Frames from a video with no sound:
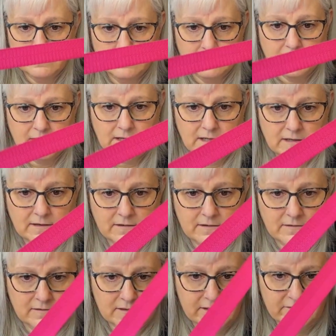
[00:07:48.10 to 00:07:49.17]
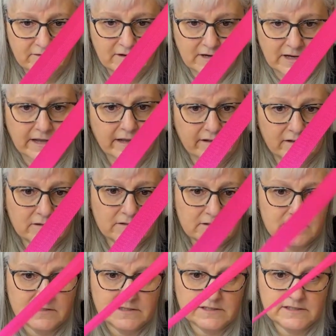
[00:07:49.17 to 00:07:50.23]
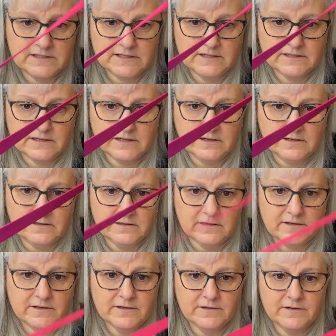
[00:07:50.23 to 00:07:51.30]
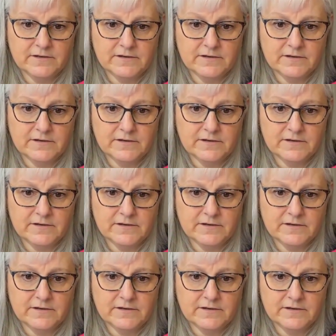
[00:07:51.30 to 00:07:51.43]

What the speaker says: Get it in all different angles to see the color.